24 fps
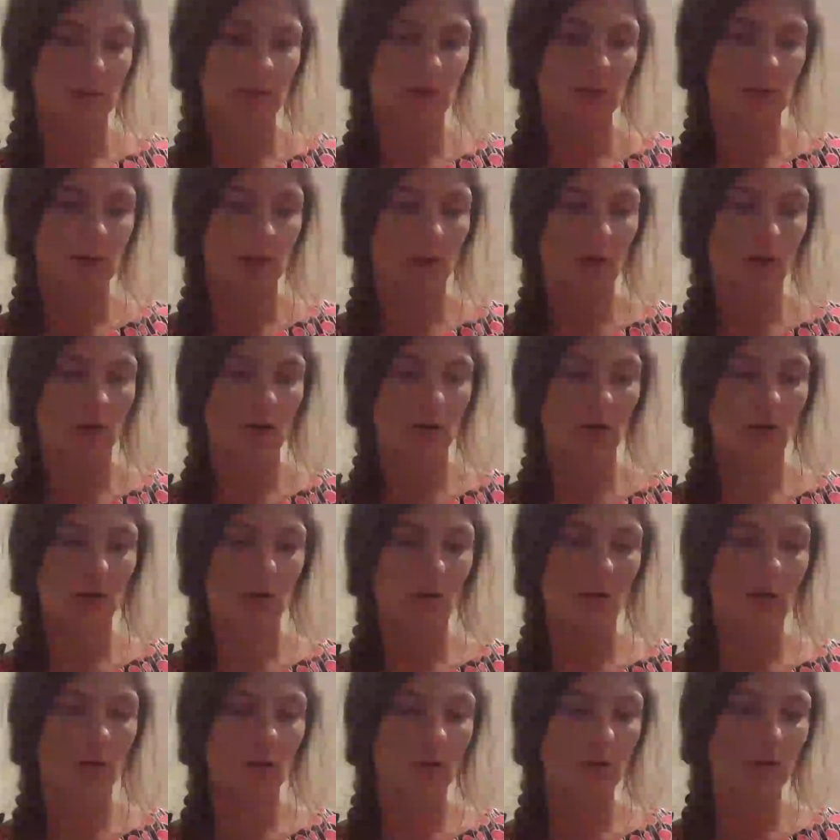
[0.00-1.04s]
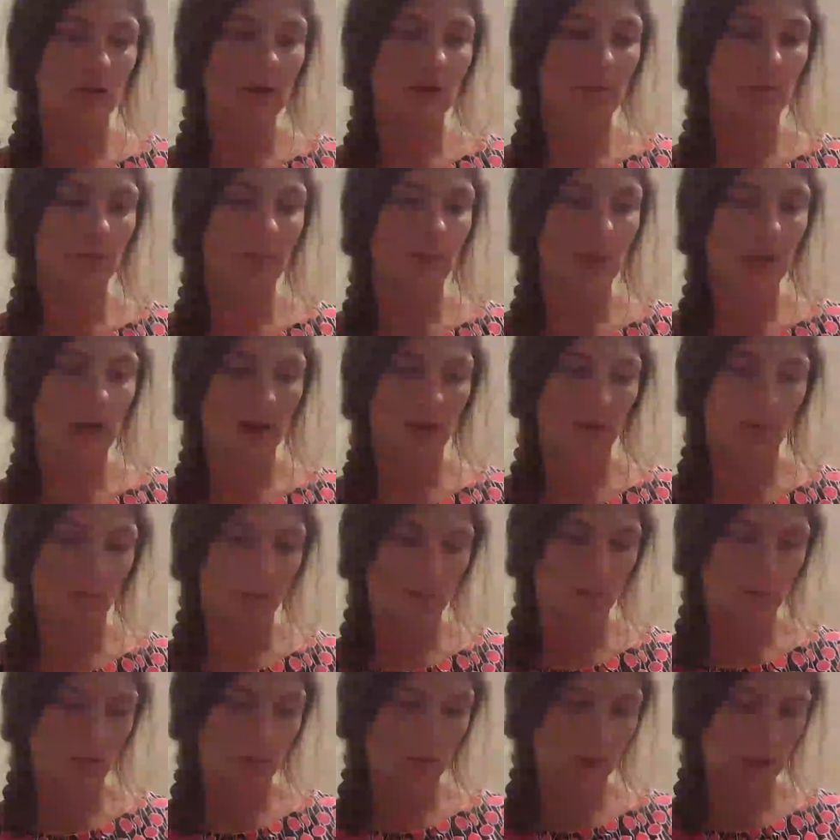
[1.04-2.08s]
So you might
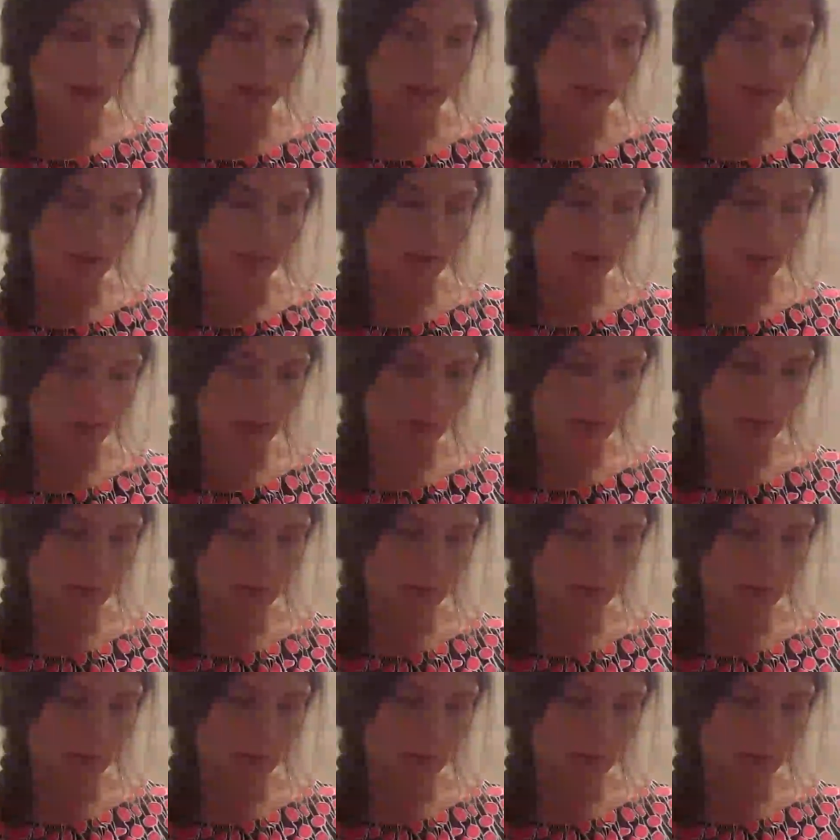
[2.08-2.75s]
want